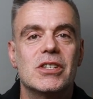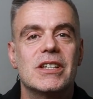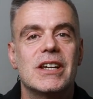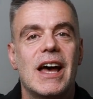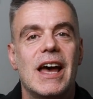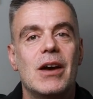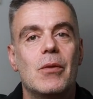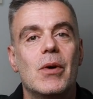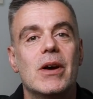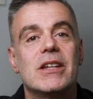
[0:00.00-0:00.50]

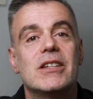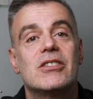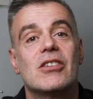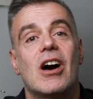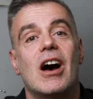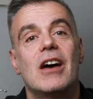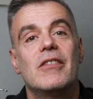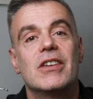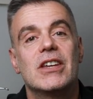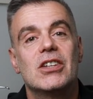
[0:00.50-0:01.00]
Today we're
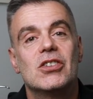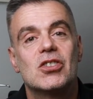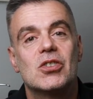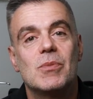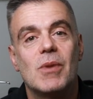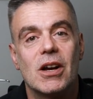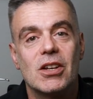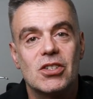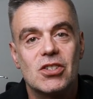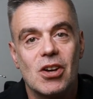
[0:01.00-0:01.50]
diving
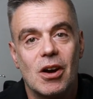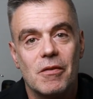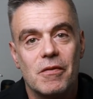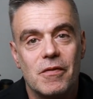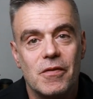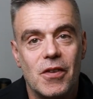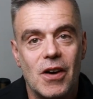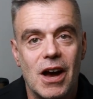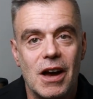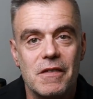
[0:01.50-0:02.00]
into my top
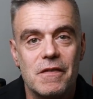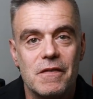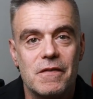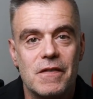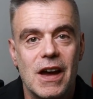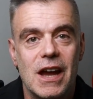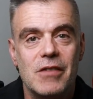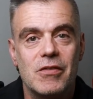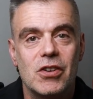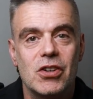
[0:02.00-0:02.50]
5
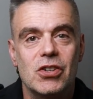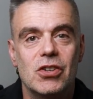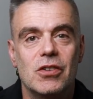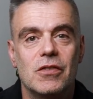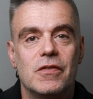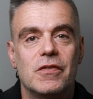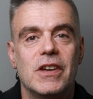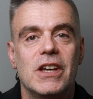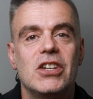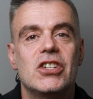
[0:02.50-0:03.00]
favorite new
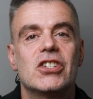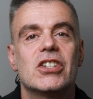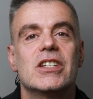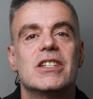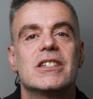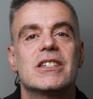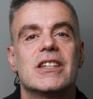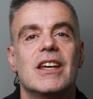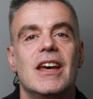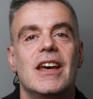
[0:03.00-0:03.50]

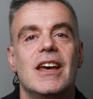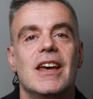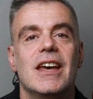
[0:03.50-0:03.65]
features